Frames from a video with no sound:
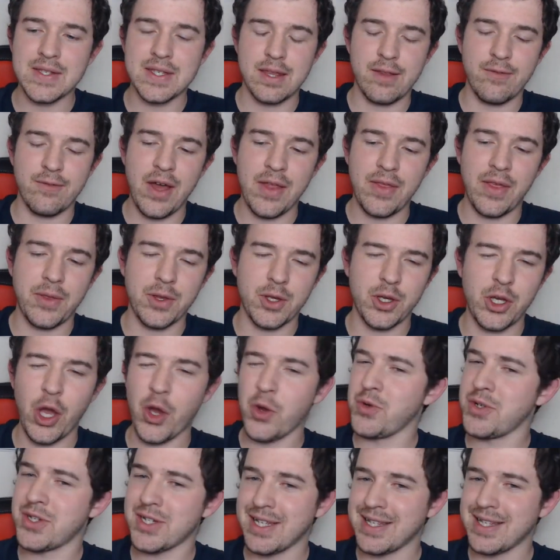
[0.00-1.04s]
And the fact that the
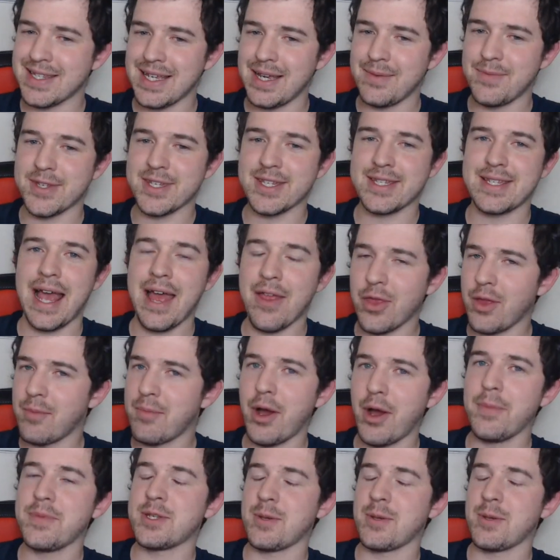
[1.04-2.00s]
coaching team set them up